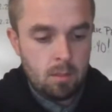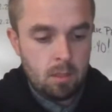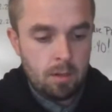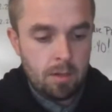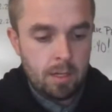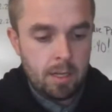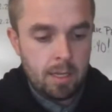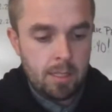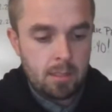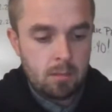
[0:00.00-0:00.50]

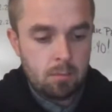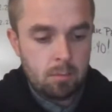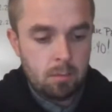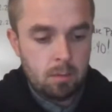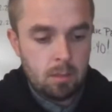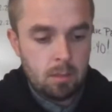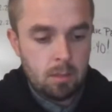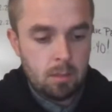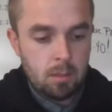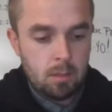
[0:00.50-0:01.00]
Sorry, guys.
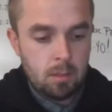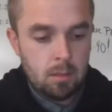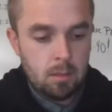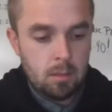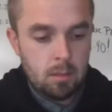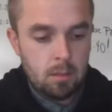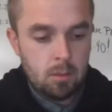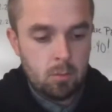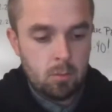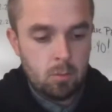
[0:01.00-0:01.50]

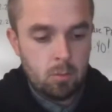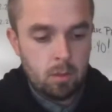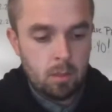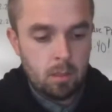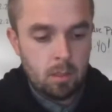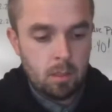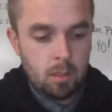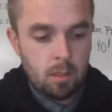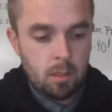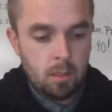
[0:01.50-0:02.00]
Please
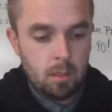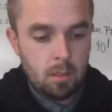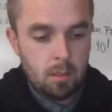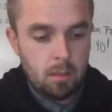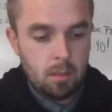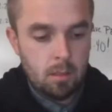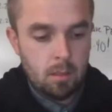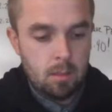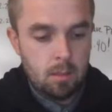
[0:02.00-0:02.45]
read.